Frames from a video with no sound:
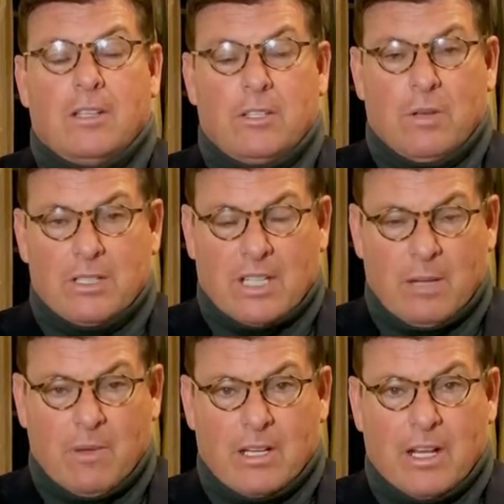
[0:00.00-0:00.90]
The U.S.
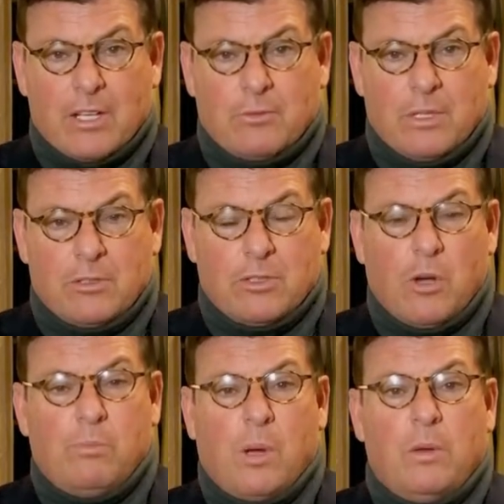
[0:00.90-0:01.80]
came out last week
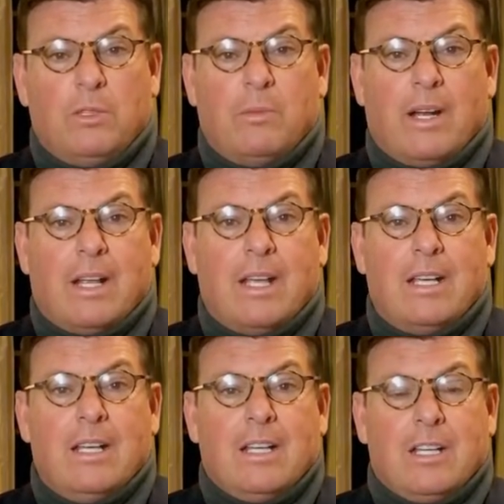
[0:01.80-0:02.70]
so bold about, hey,